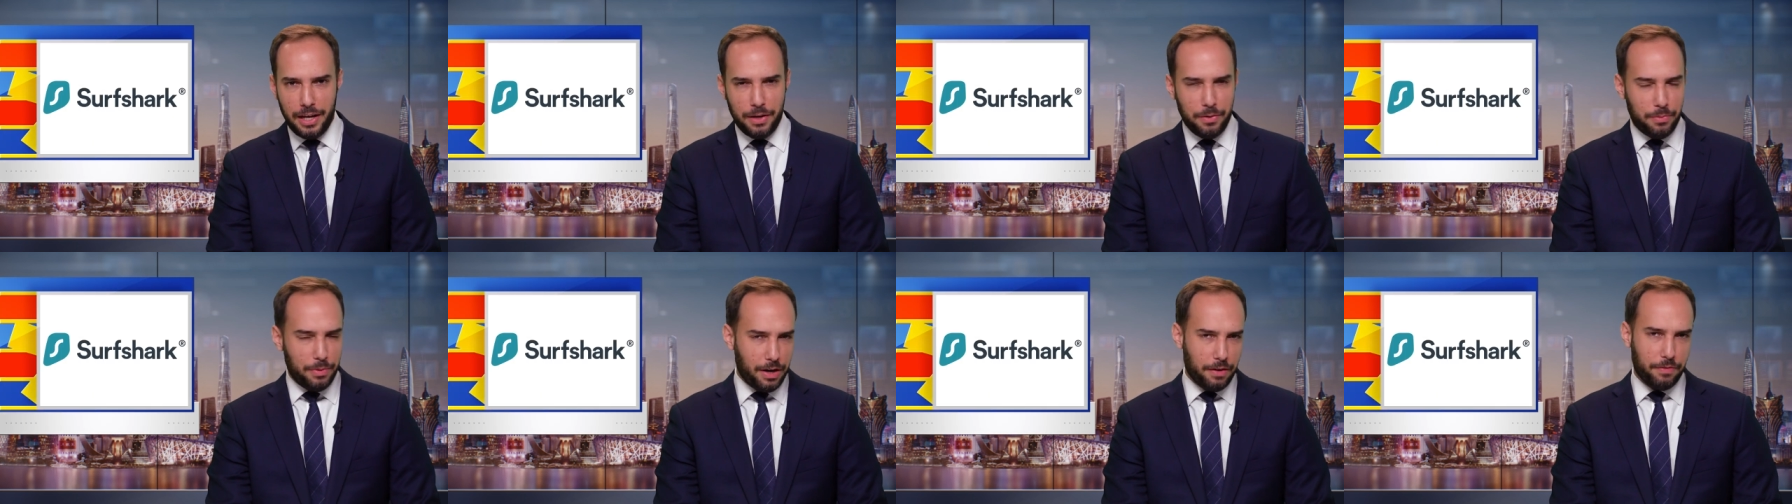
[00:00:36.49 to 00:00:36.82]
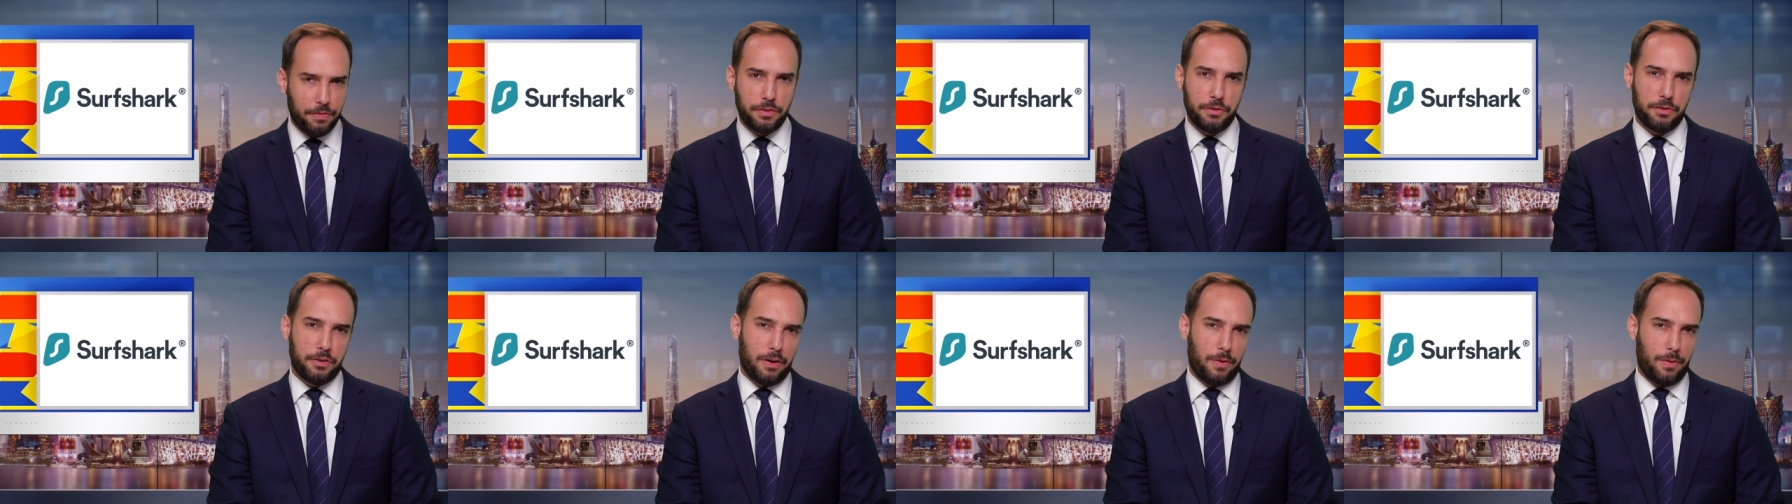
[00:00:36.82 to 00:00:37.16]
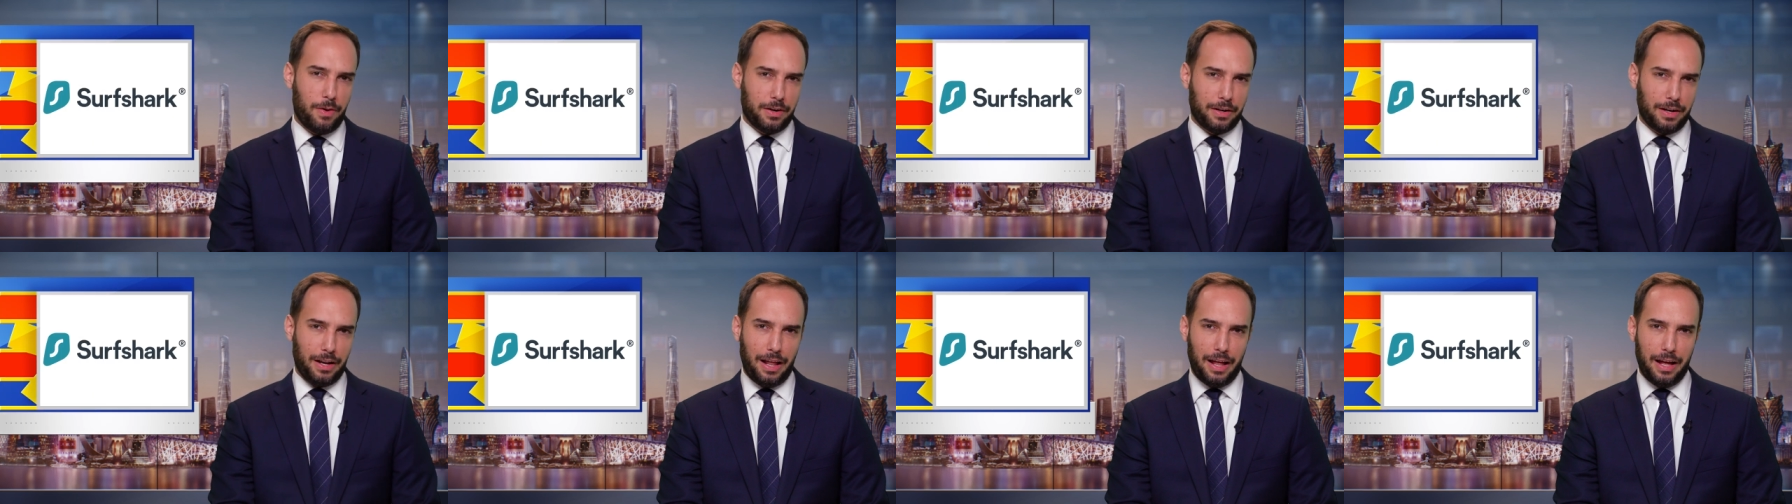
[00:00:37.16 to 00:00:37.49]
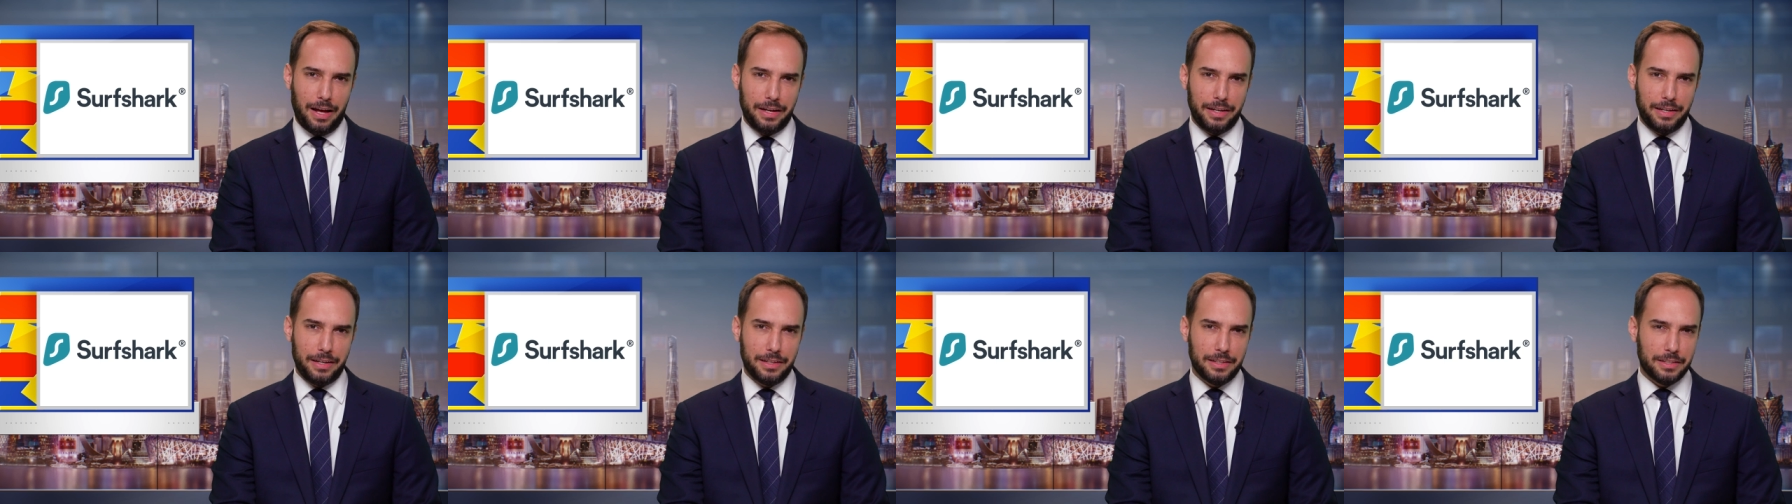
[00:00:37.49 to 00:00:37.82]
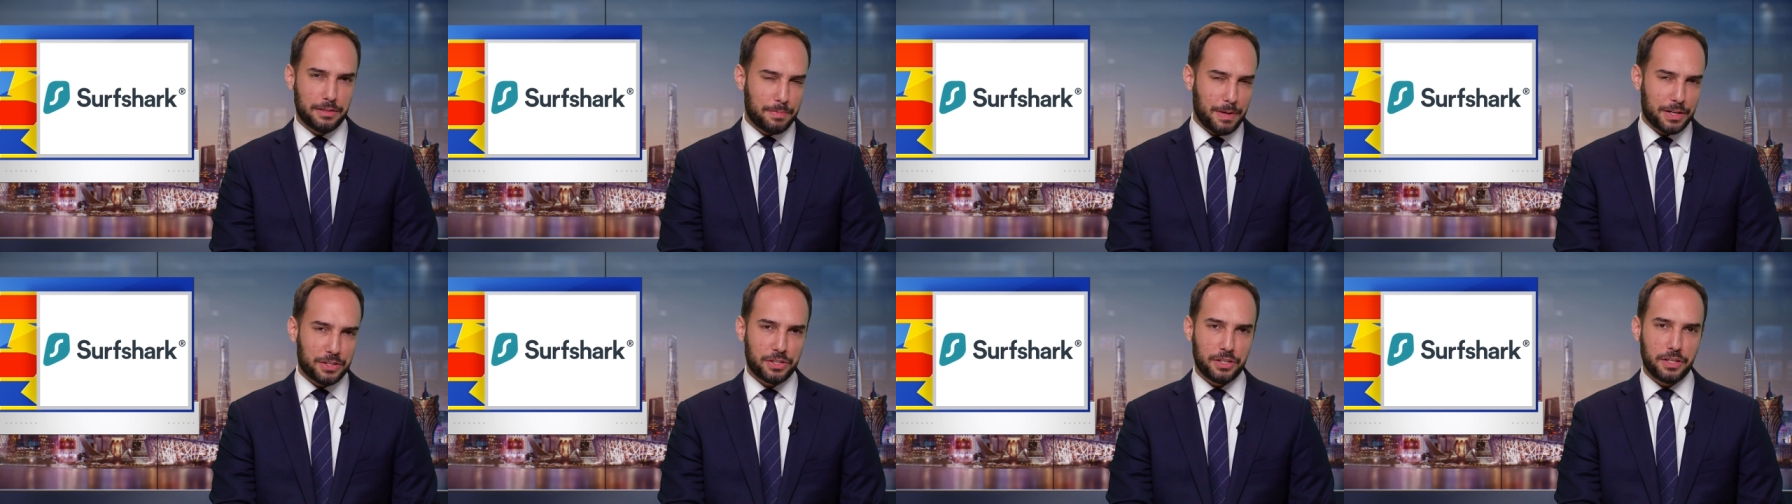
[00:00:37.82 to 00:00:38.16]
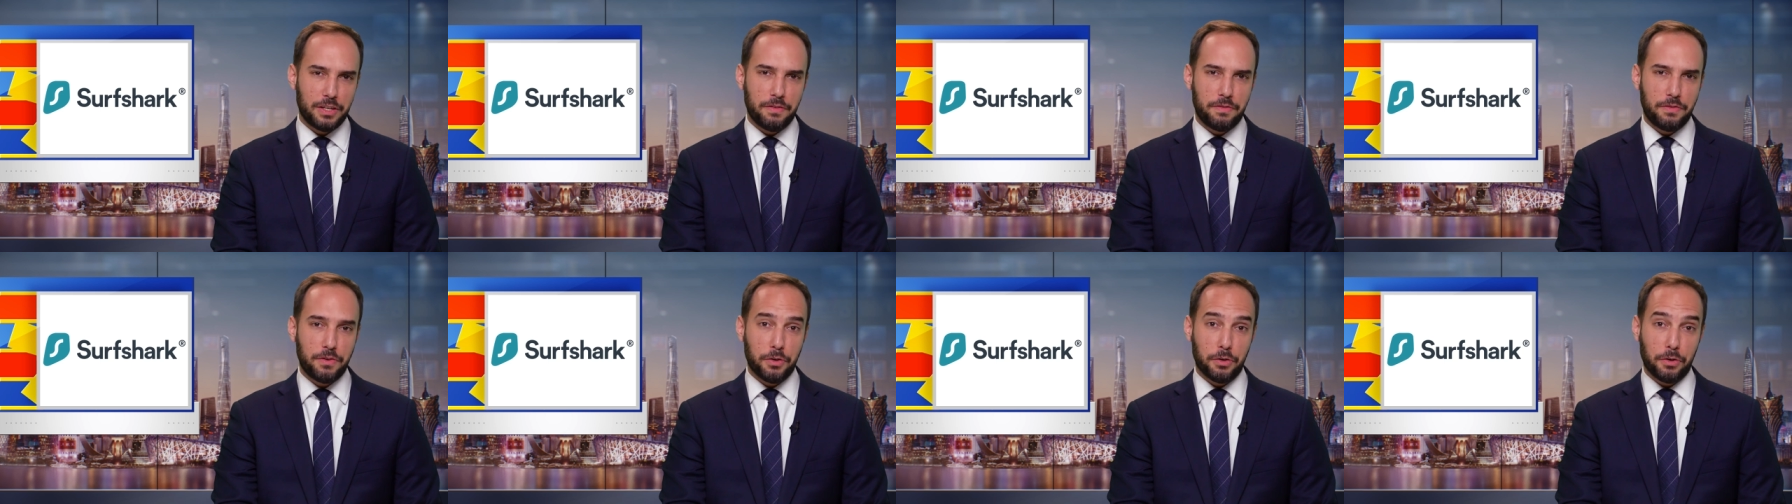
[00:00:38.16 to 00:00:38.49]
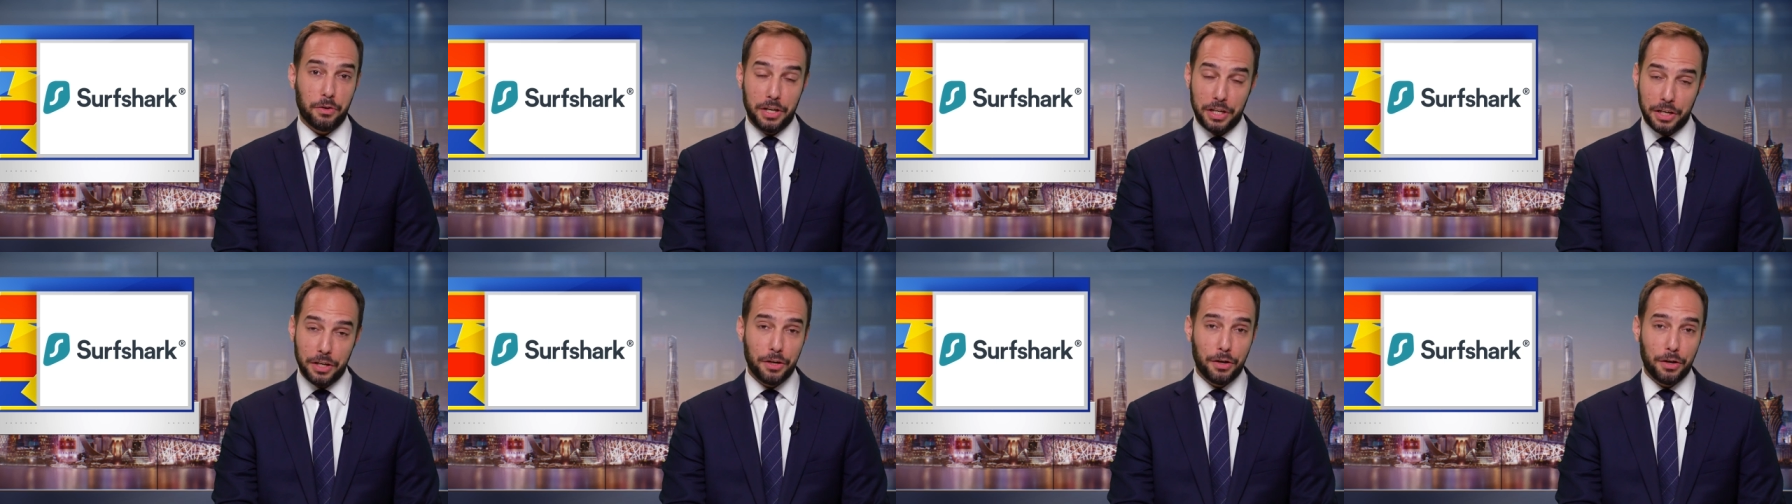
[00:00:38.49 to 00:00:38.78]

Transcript: Whenever you go online, especially if you're in